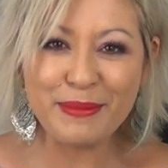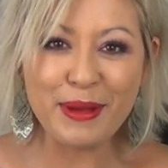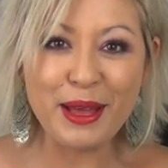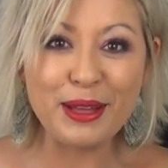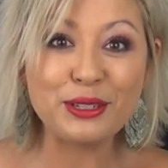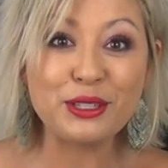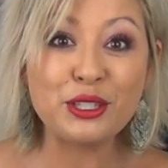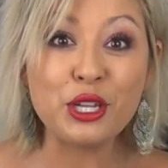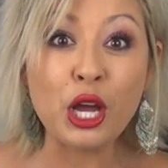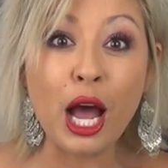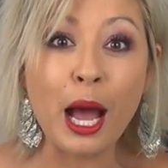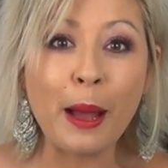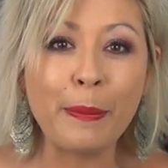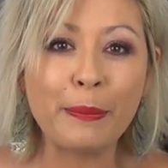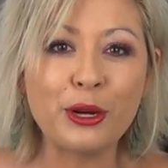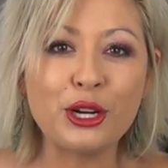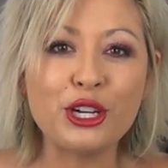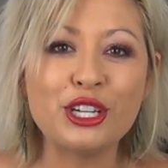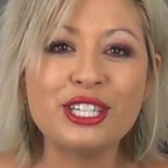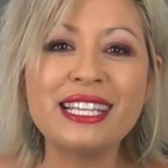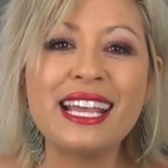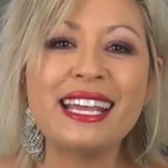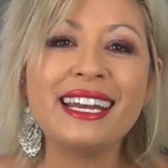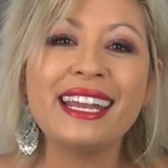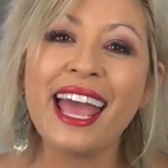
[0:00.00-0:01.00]
about
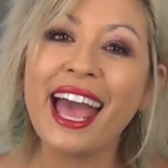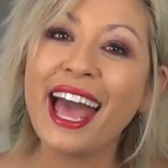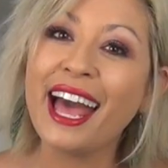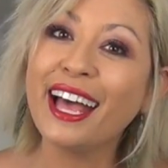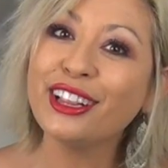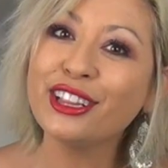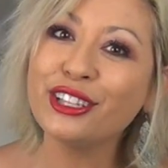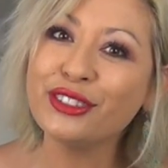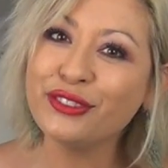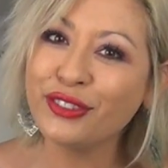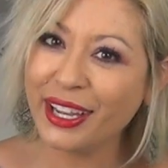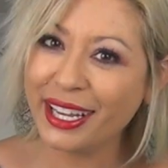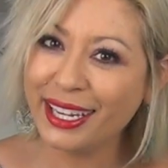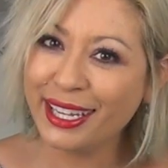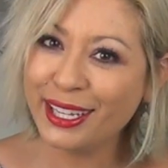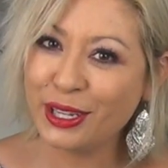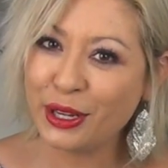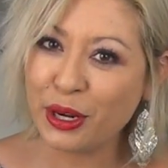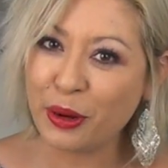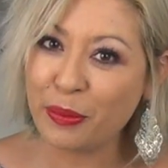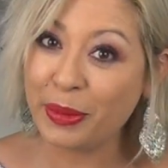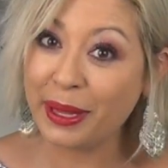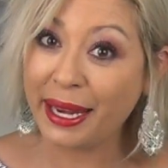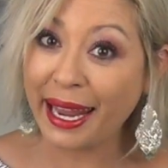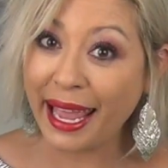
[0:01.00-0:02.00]
toppers and elevating
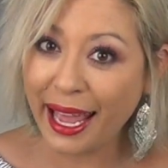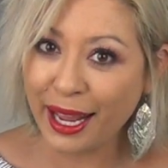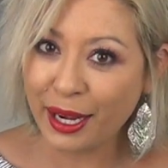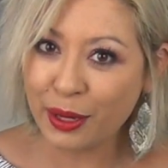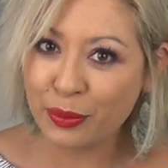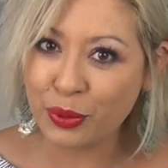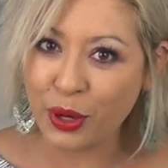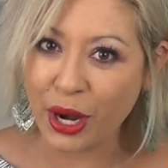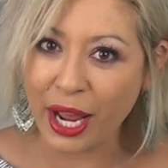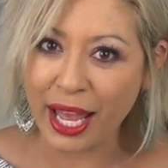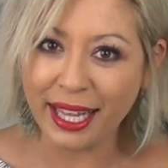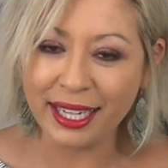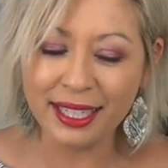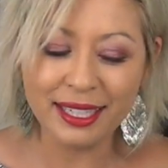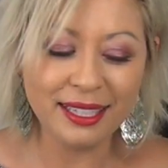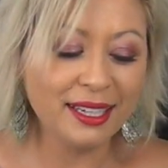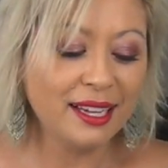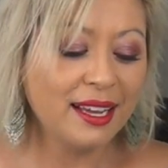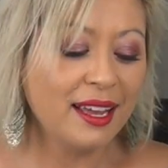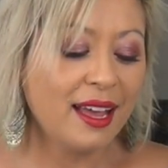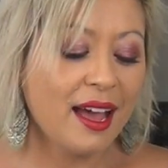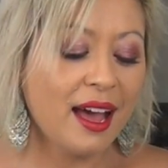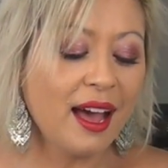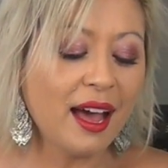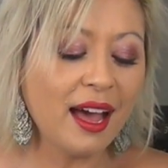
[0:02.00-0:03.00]
your banana bread,
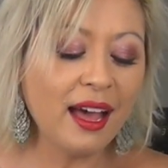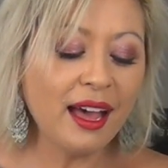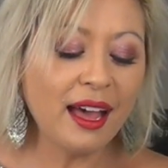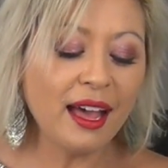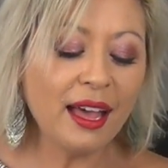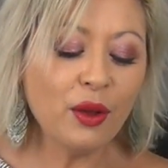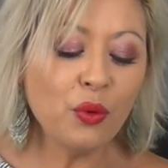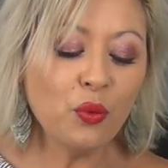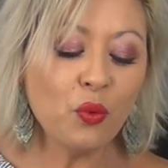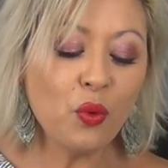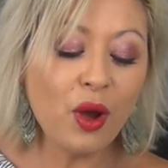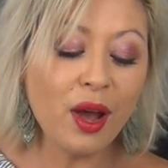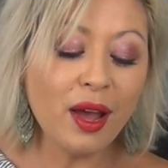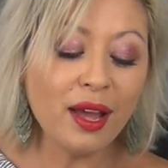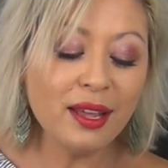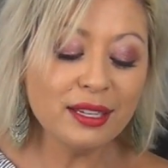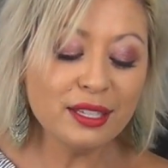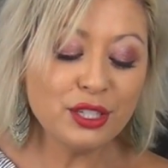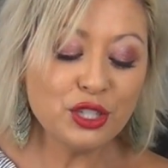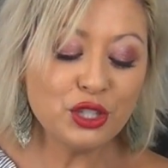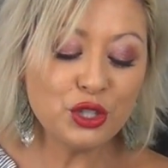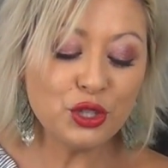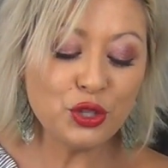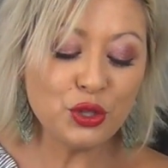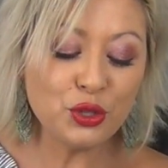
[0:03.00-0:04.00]
I
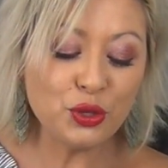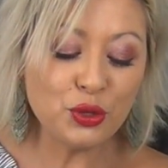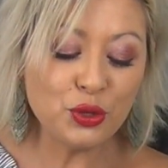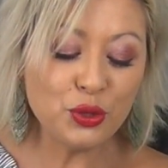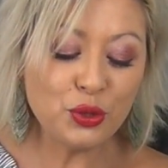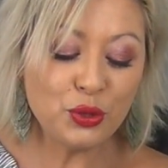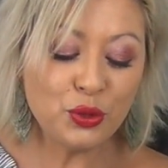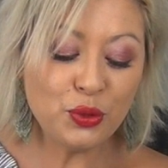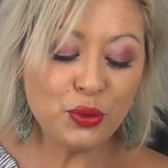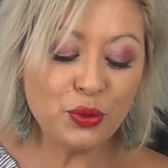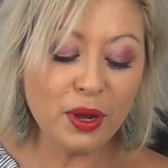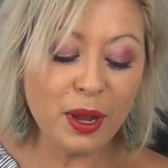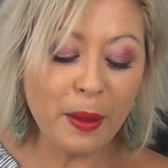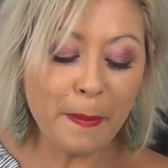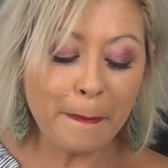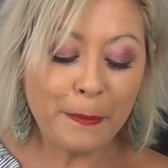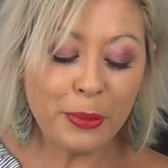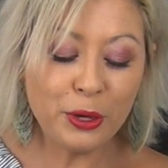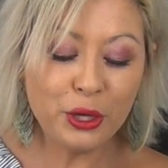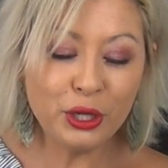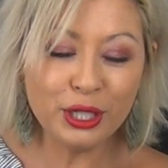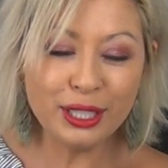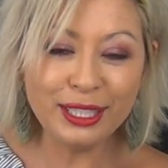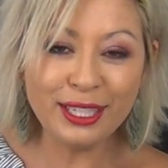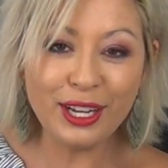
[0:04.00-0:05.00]
want to
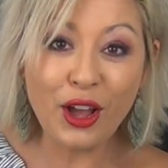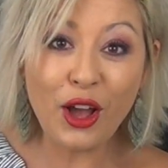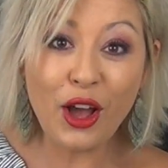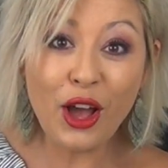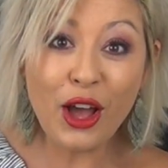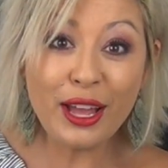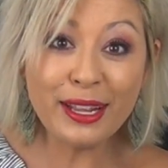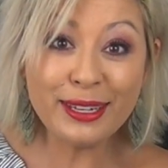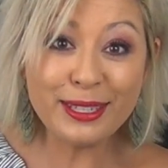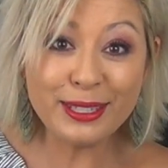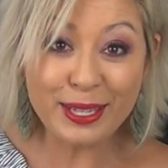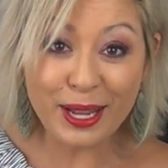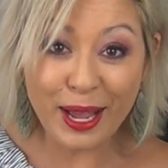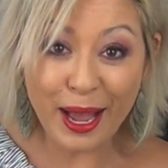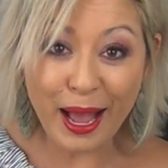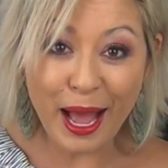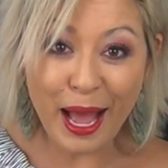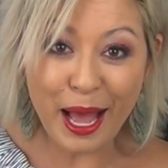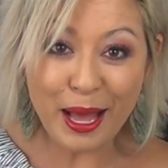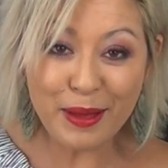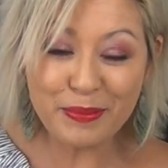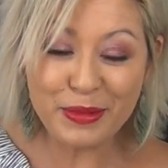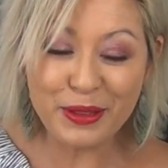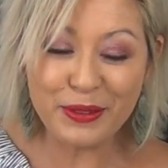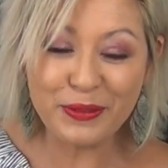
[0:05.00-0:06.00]
put on
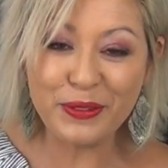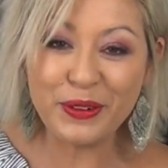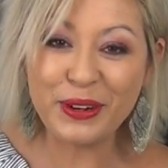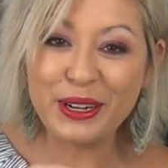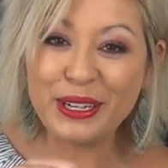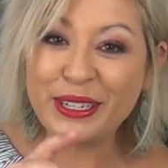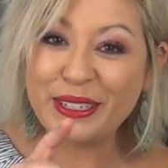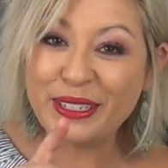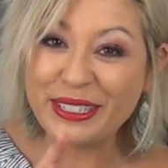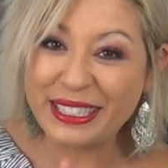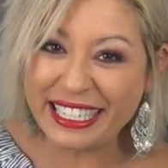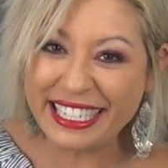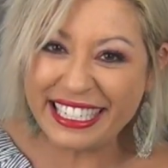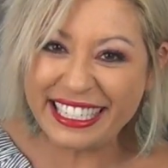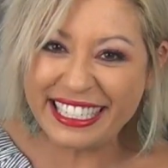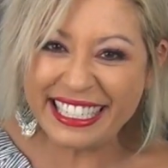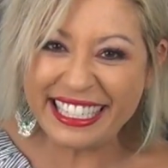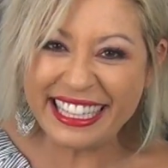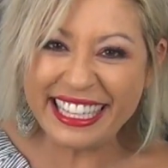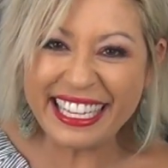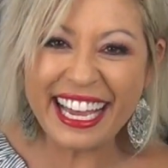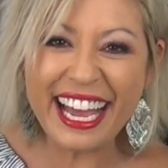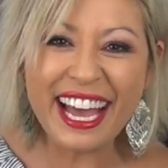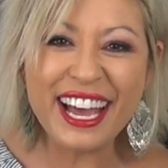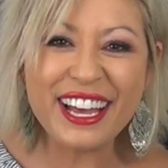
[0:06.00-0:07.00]
top, before it goes into
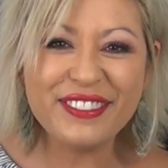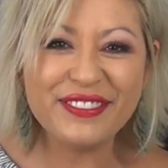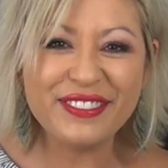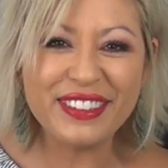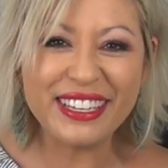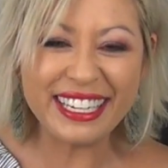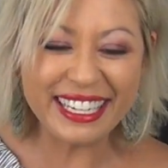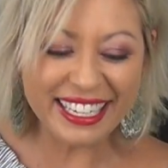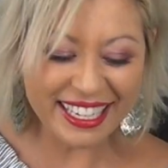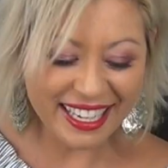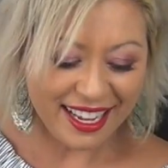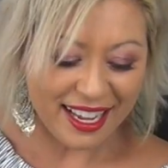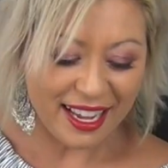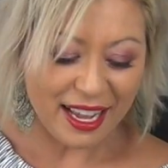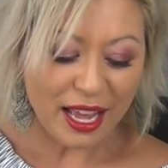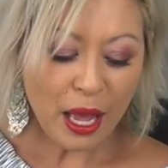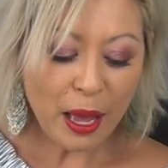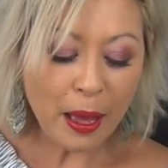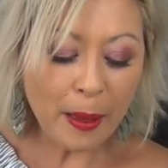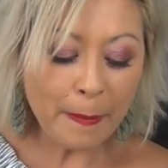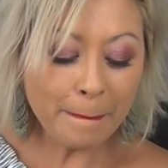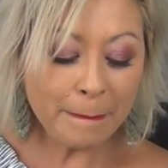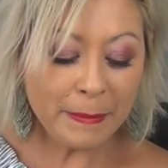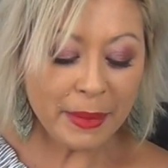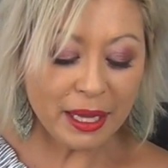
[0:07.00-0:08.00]
the oven,
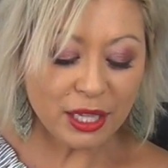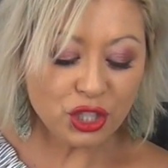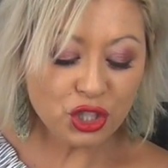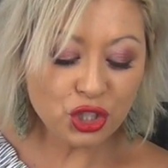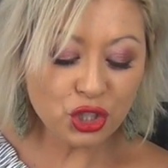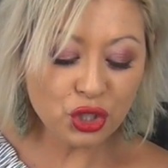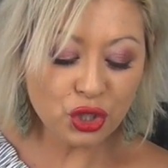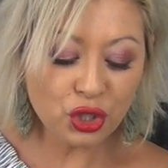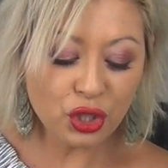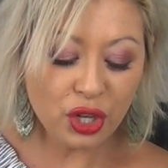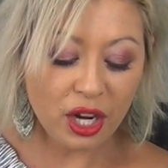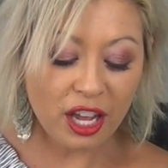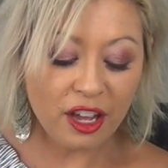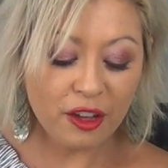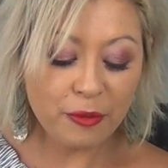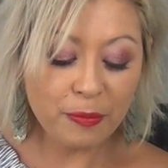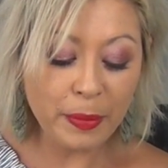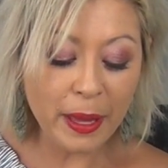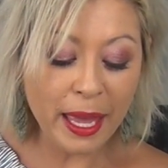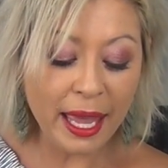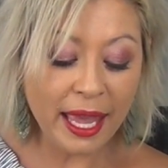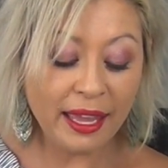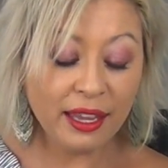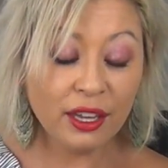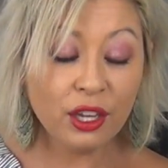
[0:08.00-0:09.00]
a mixture of
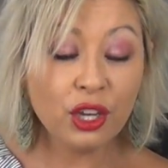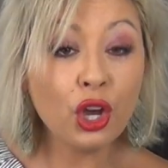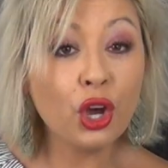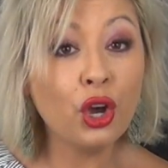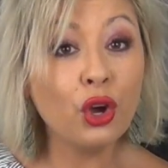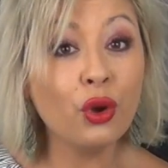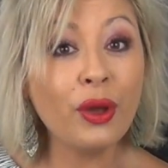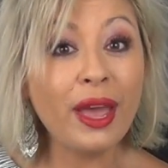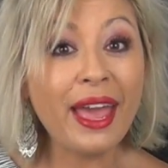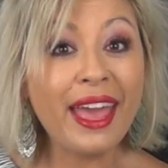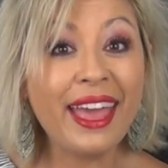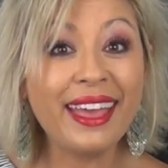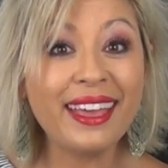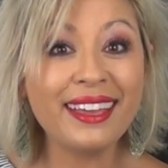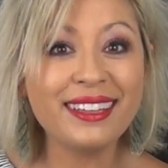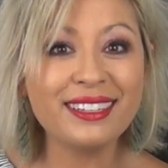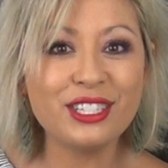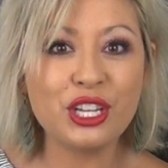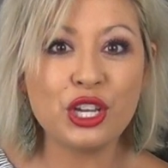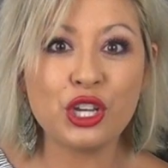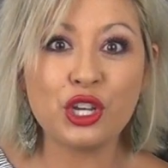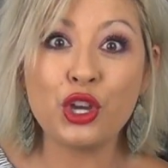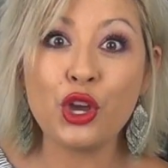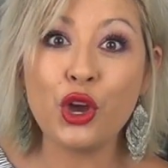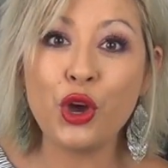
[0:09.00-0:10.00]
panko
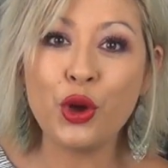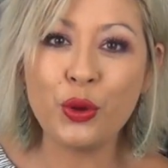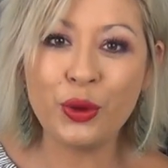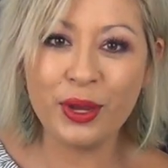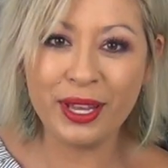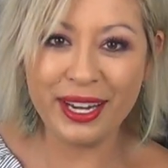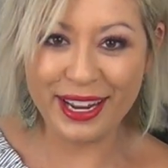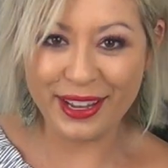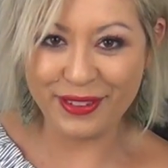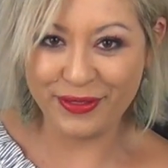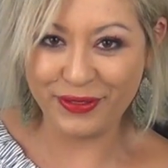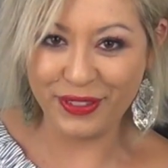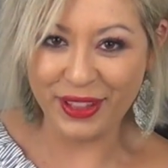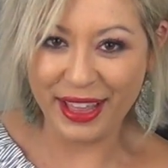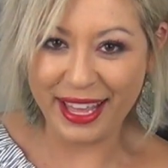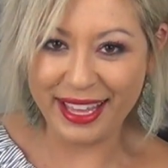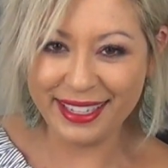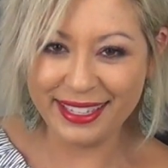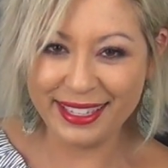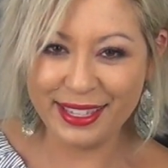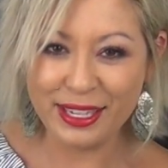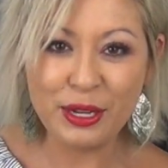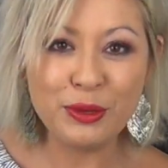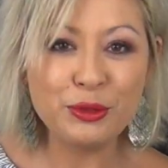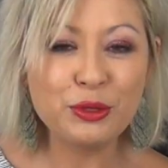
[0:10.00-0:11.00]
and coconut
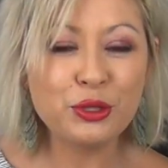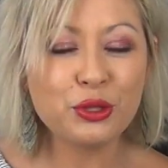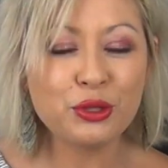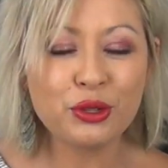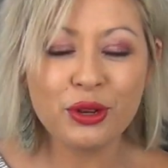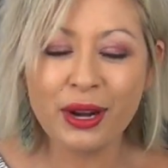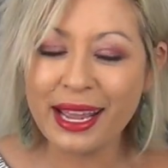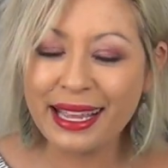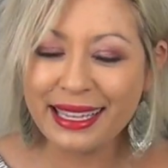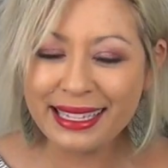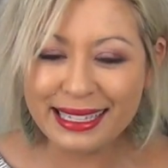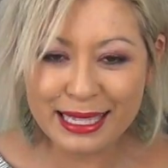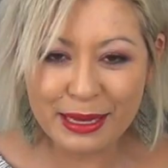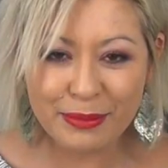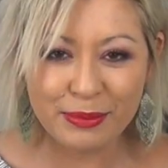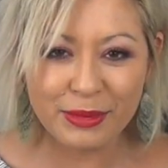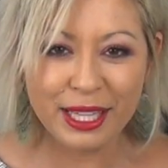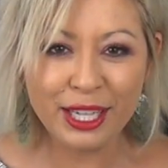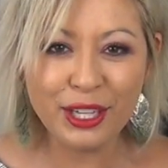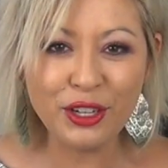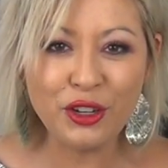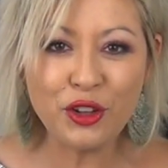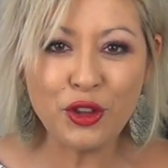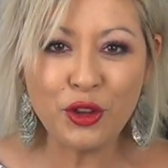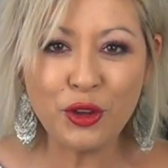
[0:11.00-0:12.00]
flakes. Trying
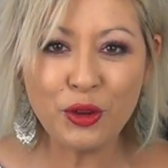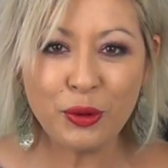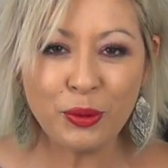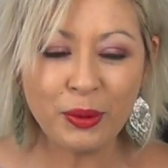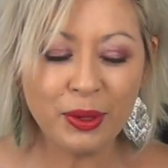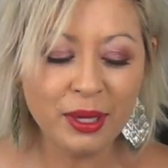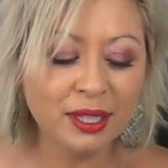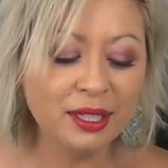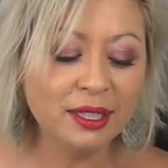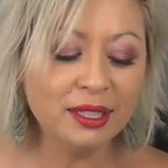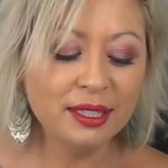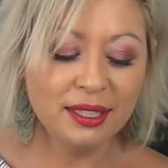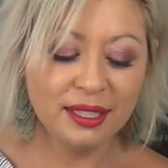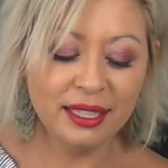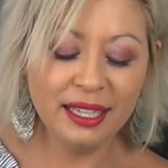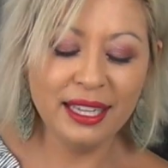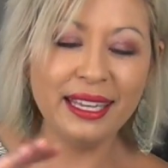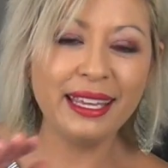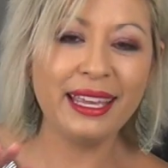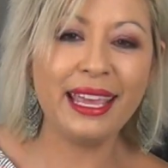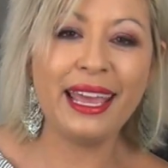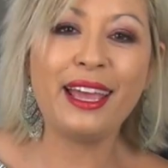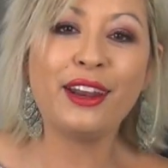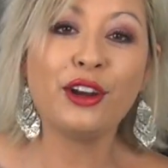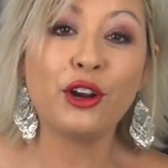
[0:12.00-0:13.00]
something new,
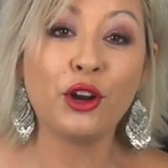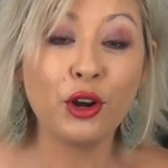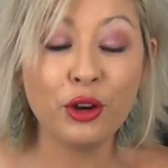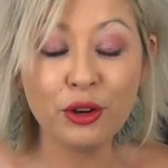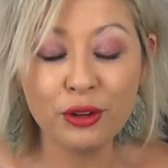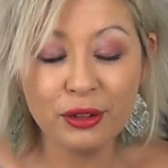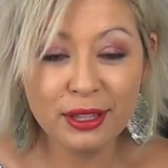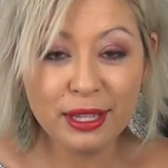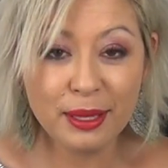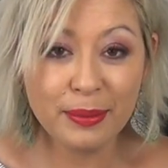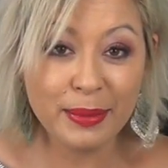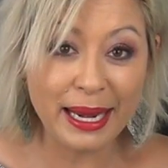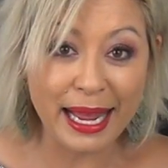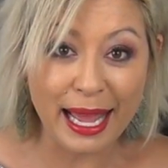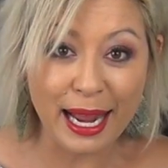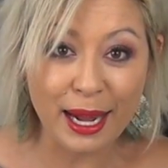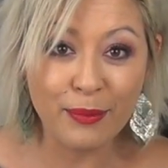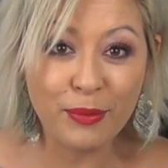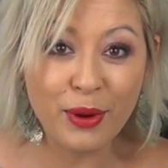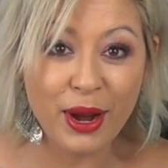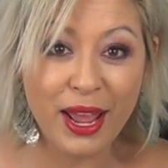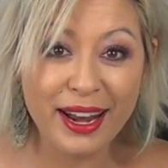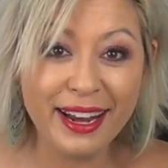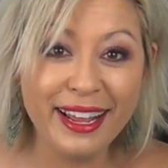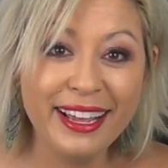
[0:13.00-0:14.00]
it can't hurt the
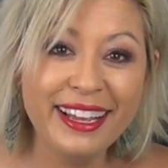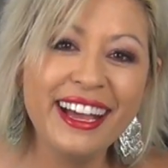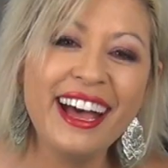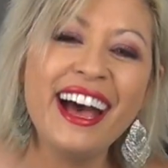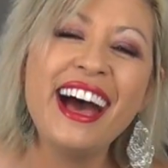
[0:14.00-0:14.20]
banana bread.